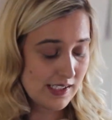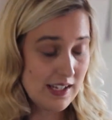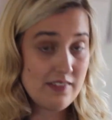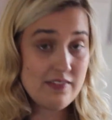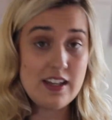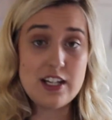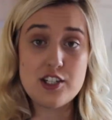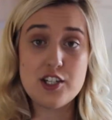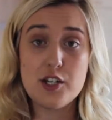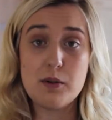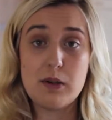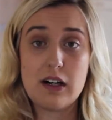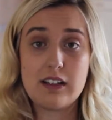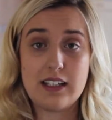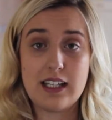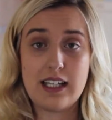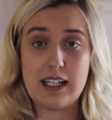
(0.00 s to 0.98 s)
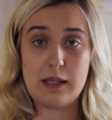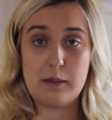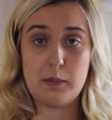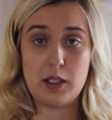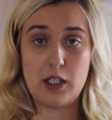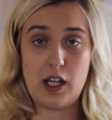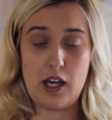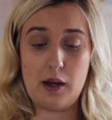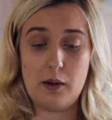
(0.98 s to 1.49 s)
If they do, I'll link it
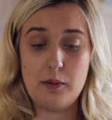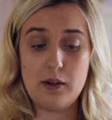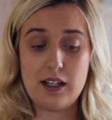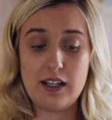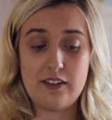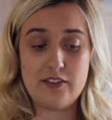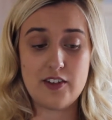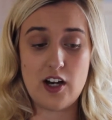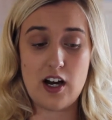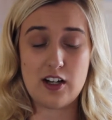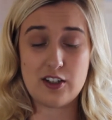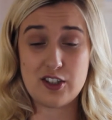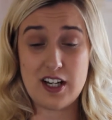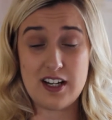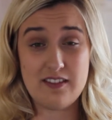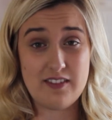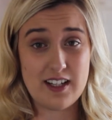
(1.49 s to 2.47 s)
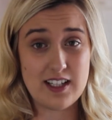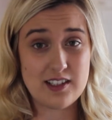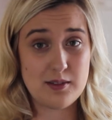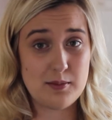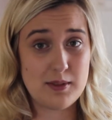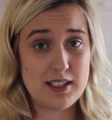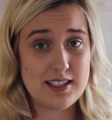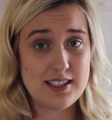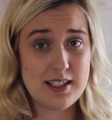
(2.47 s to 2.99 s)
below. If not, I'll try and find
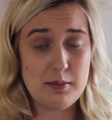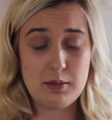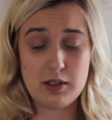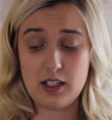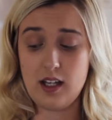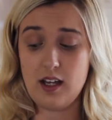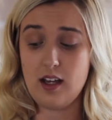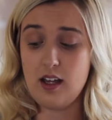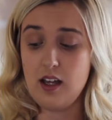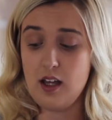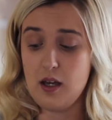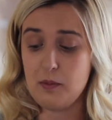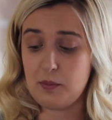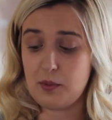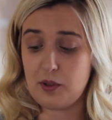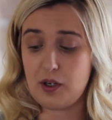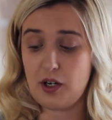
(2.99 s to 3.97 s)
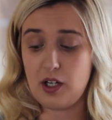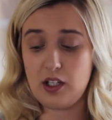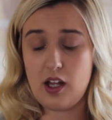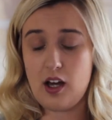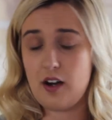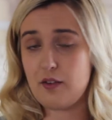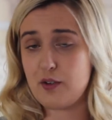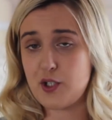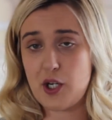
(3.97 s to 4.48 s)
something similar. But a
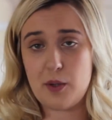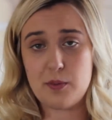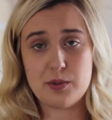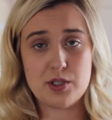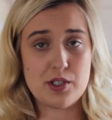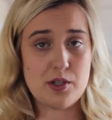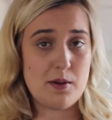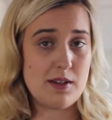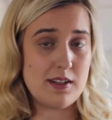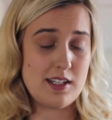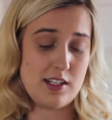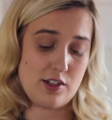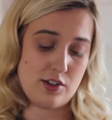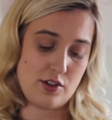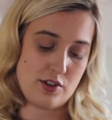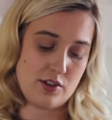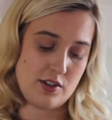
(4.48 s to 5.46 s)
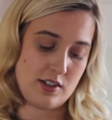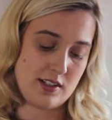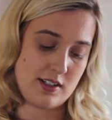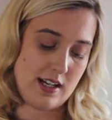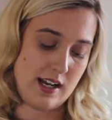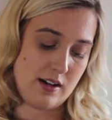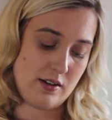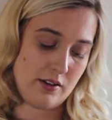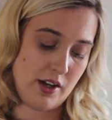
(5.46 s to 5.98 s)
lot of shops are doing these just to
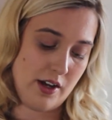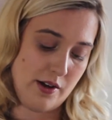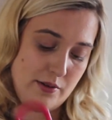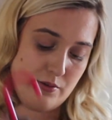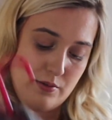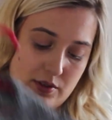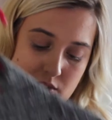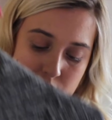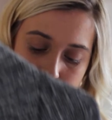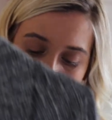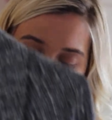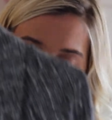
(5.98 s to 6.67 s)
style coats.